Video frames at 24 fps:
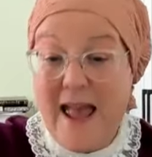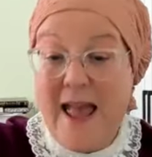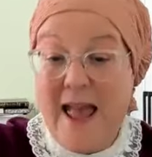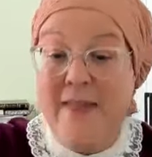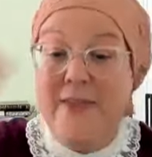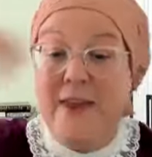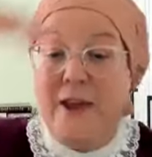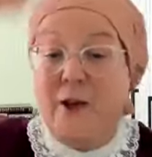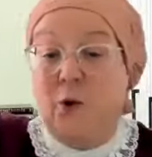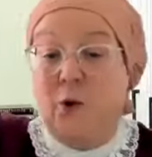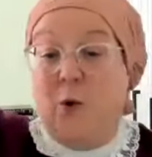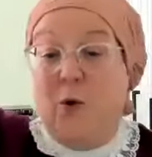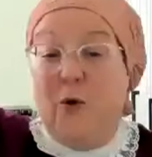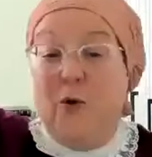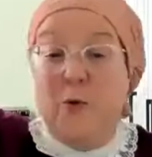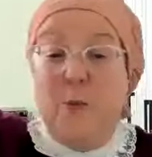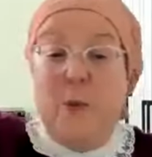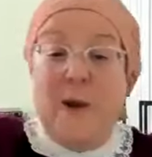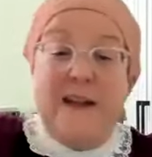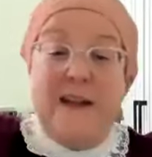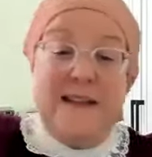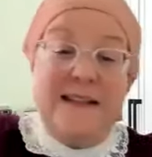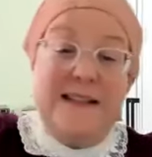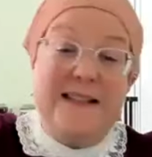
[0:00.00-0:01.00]
and then all the
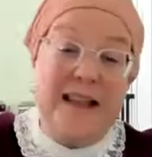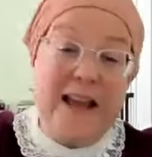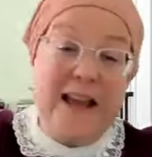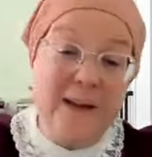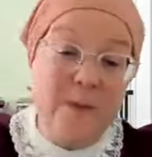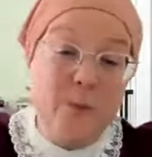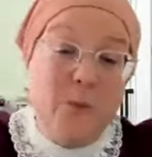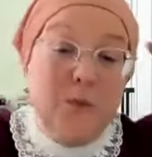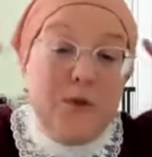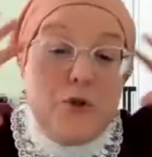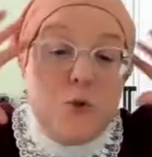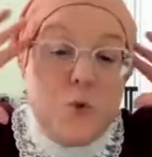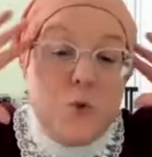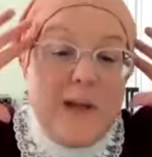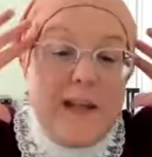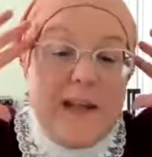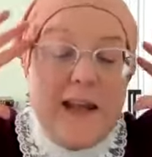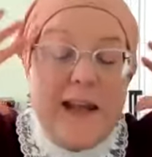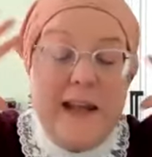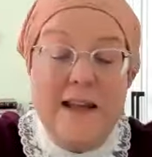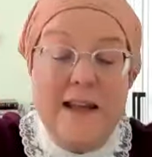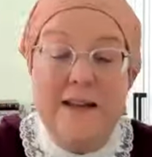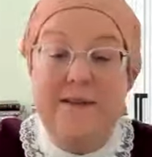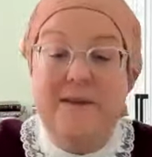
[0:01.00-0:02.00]
way to 10, which we
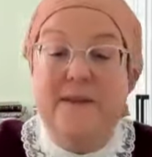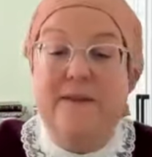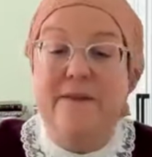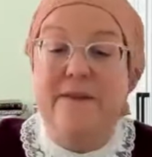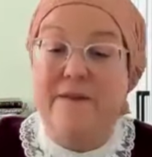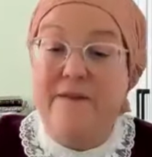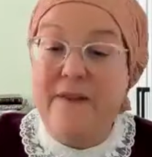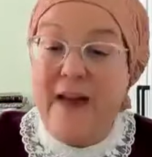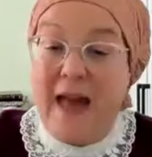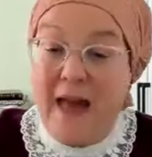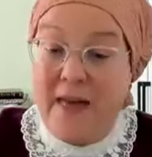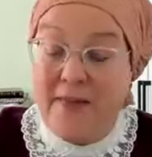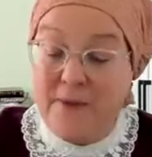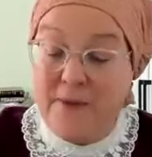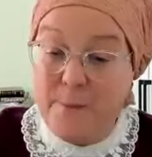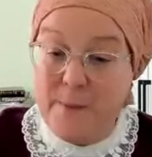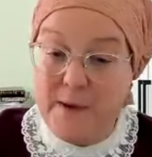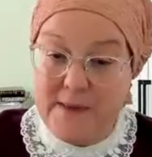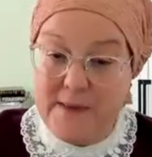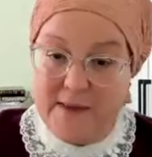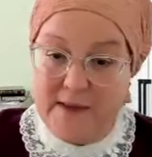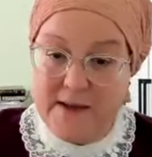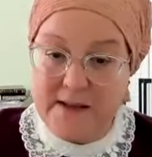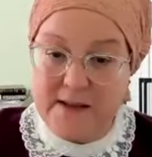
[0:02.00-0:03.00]
can't even fathom
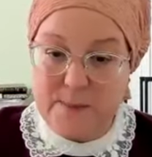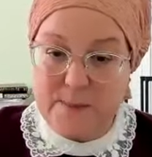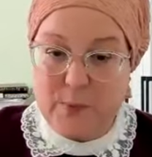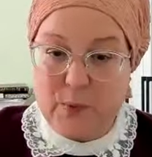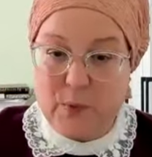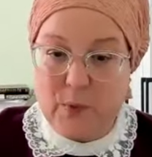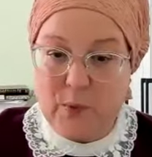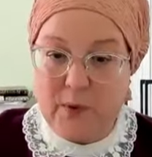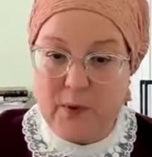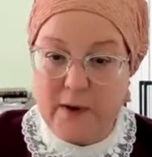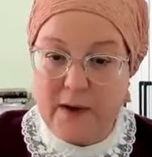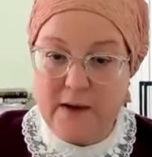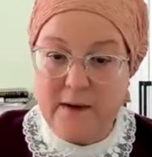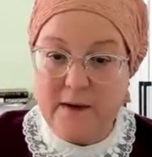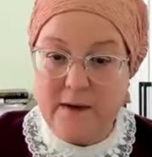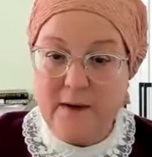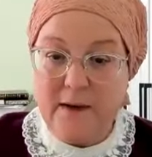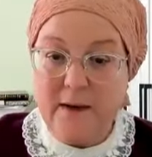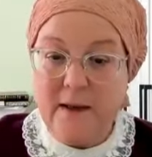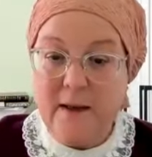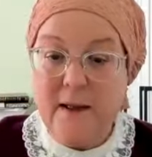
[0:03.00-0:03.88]
at this point,